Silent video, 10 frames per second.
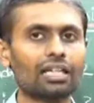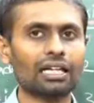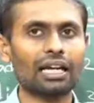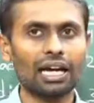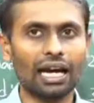
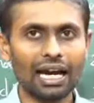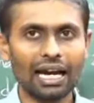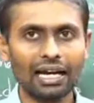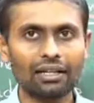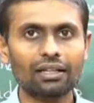can
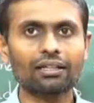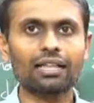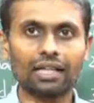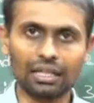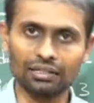add the
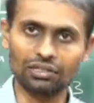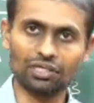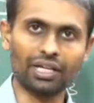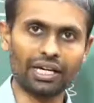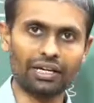
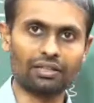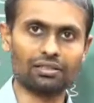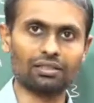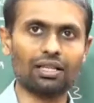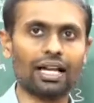
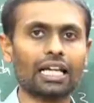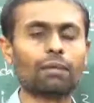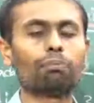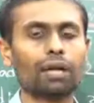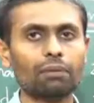constraints
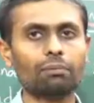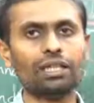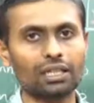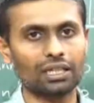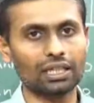like
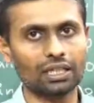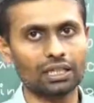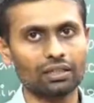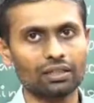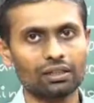primary
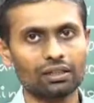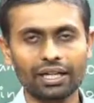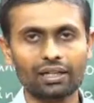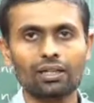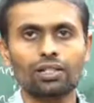key,
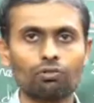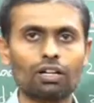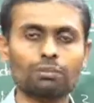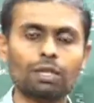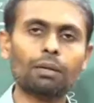right? So what
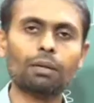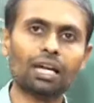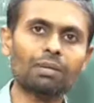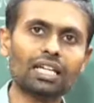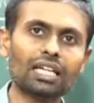do you mean by
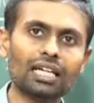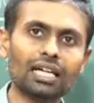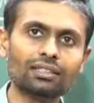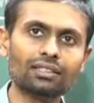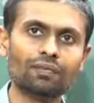primary key
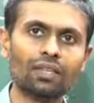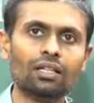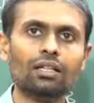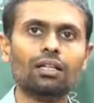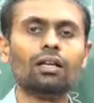guys?
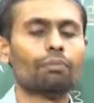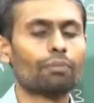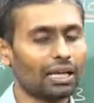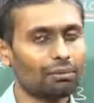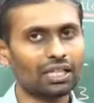
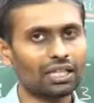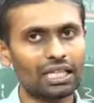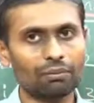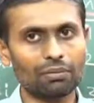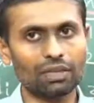Primary
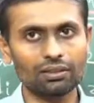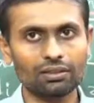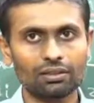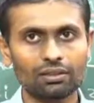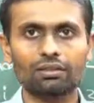key
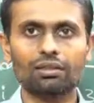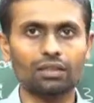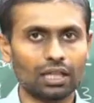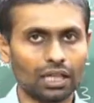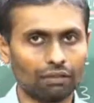means
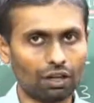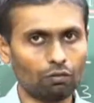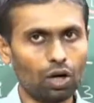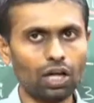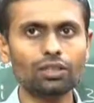if I
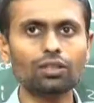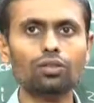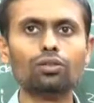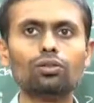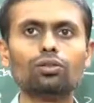want
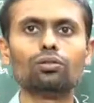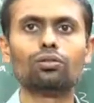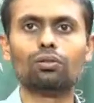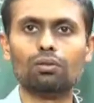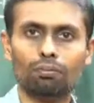
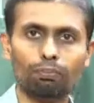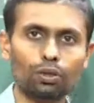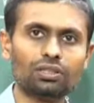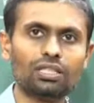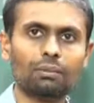to
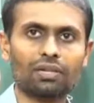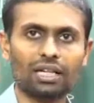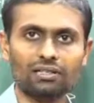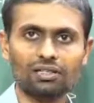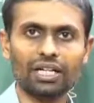put some
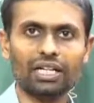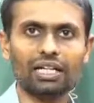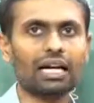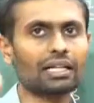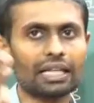
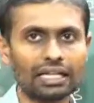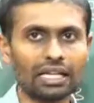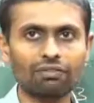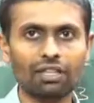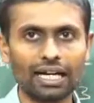constraint on any
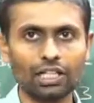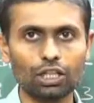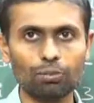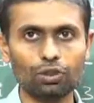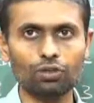of the
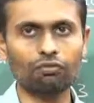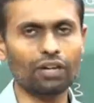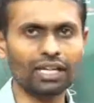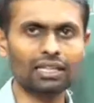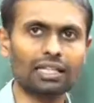attribute
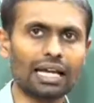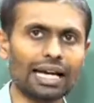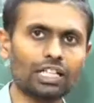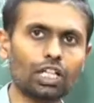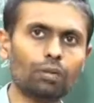where that
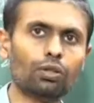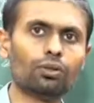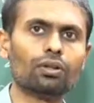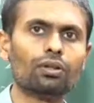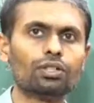
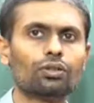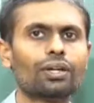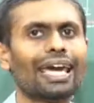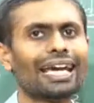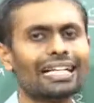attribute
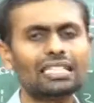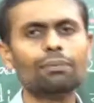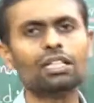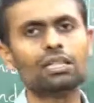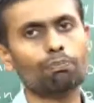should
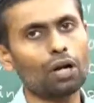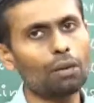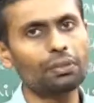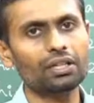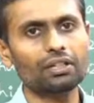exhibit the
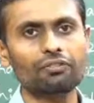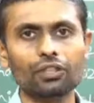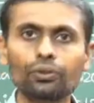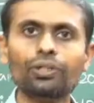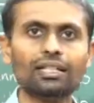property of
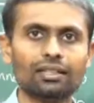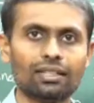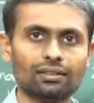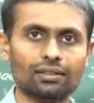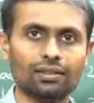
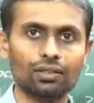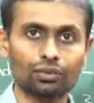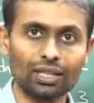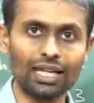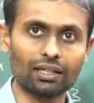uniqueness
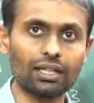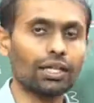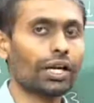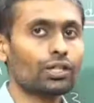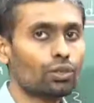so that
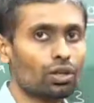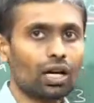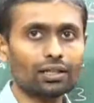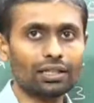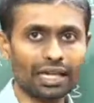it should
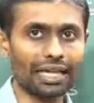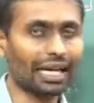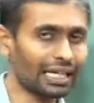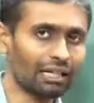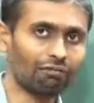not take
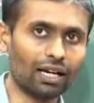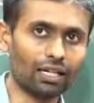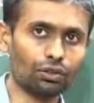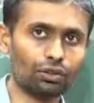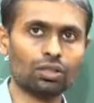any
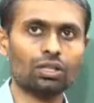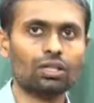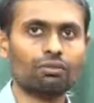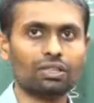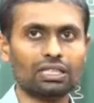values
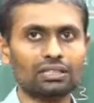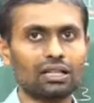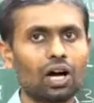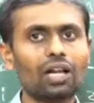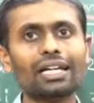which is
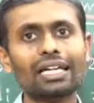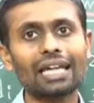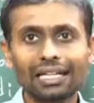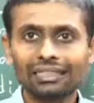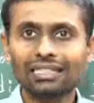already
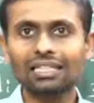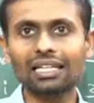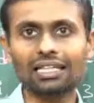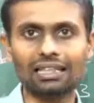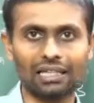existing
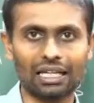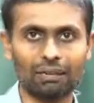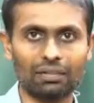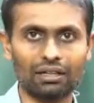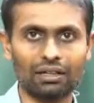in that
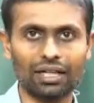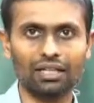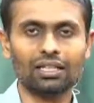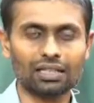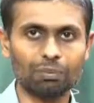table,
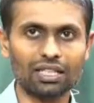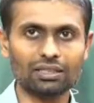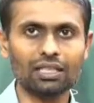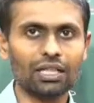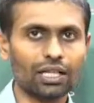right? That
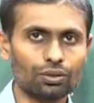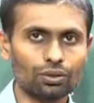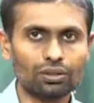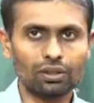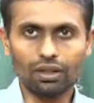means it
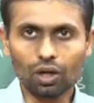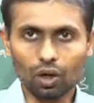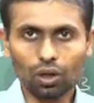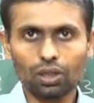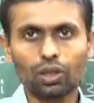should
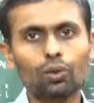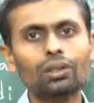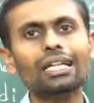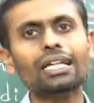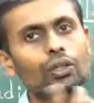hold
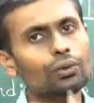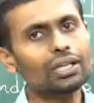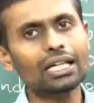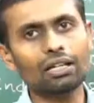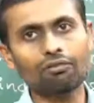only
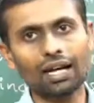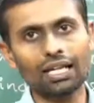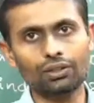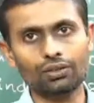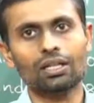unique
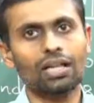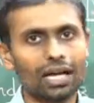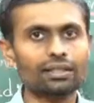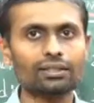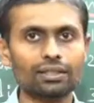values
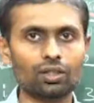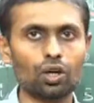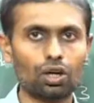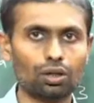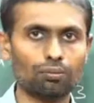under that
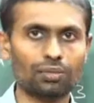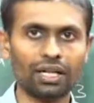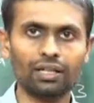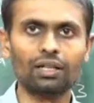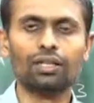column,
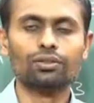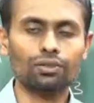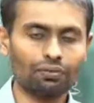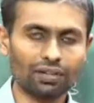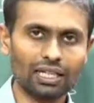right?
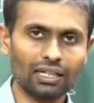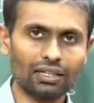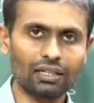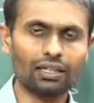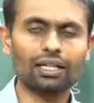So for
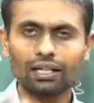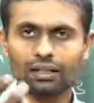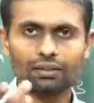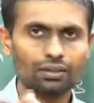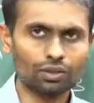
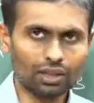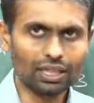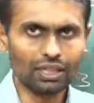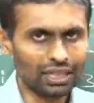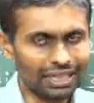that, so
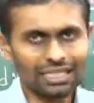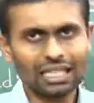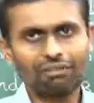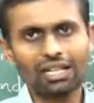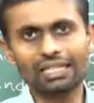that
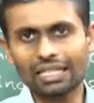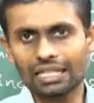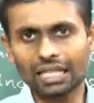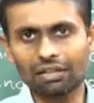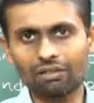easily we can
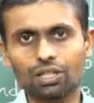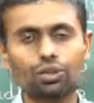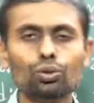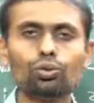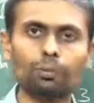distinguish
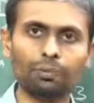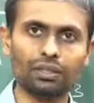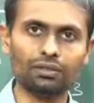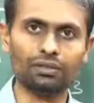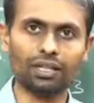two
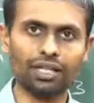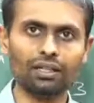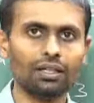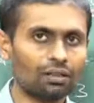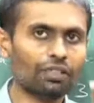tuples, right,
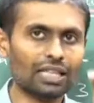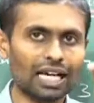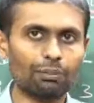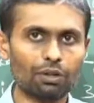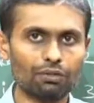with the
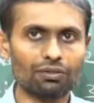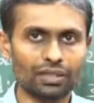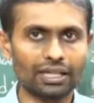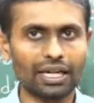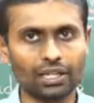help of
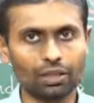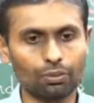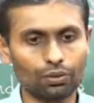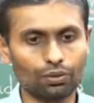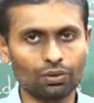that
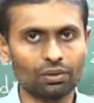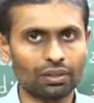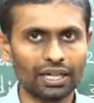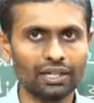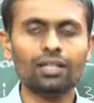attribute,
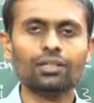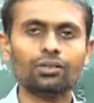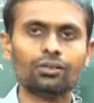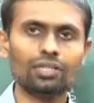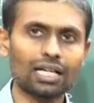right?
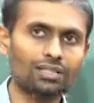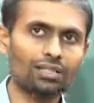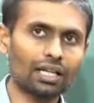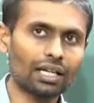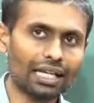So such
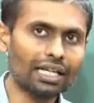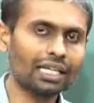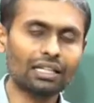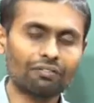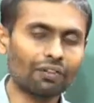
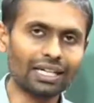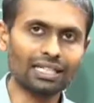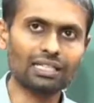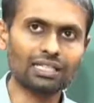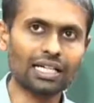if any
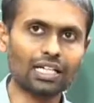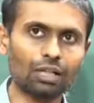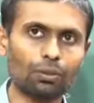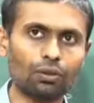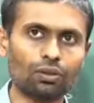such
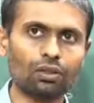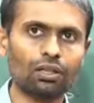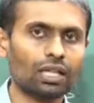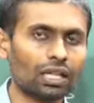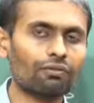attribute,
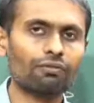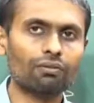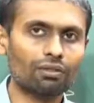if